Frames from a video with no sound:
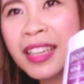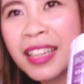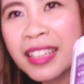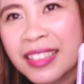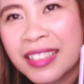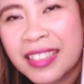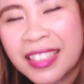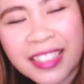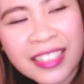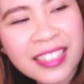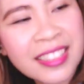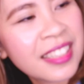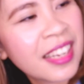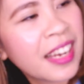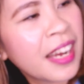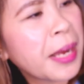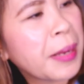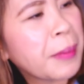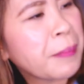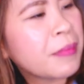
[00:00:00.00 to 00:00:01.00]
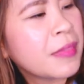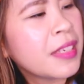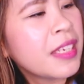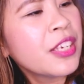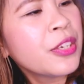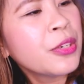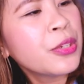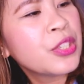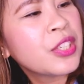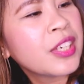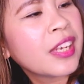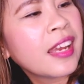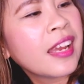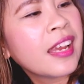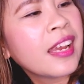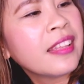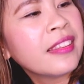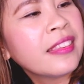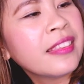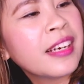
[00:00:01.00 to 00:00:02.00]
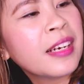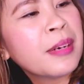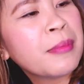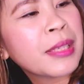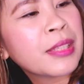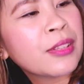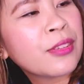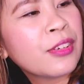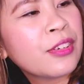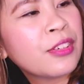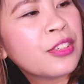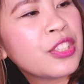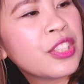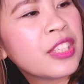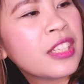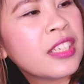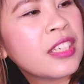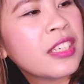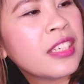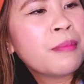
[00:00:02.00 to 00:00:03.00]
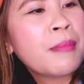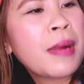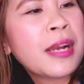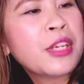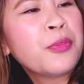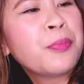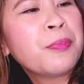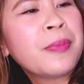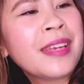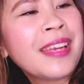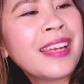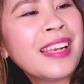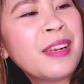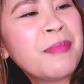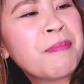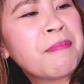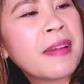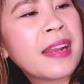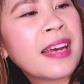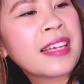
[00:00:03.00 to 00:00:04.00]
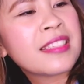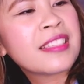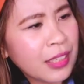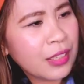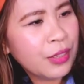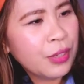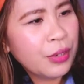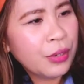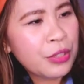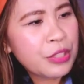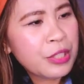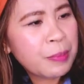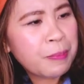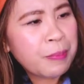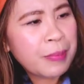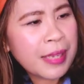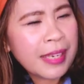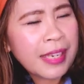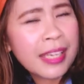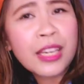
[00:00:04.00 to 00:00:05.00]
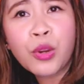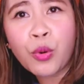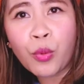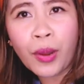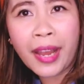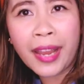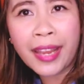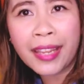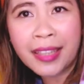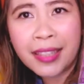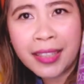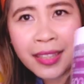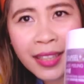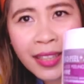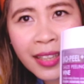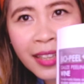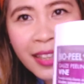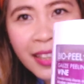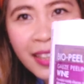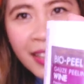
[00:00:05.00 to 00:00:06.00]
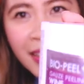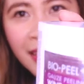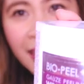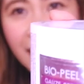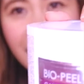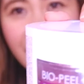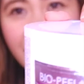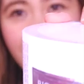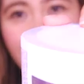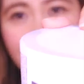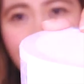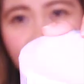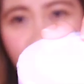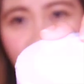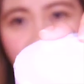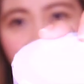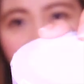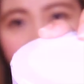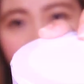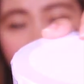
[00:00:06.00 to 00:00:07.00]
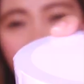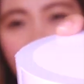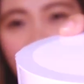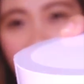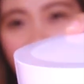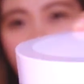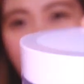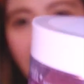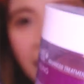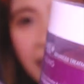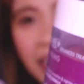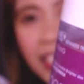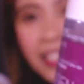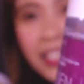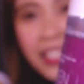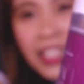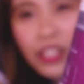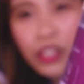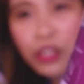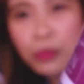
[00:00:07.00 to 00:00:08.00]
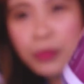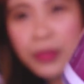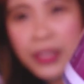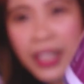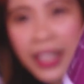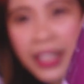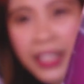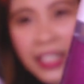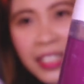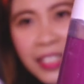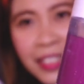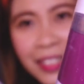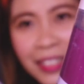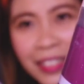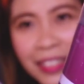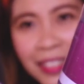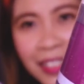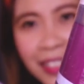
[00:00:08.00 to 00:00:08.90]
got this Neogen Dermatology Bio Peel plus Ghost Peeling Wine. Ito siya. And then sa loob niya is,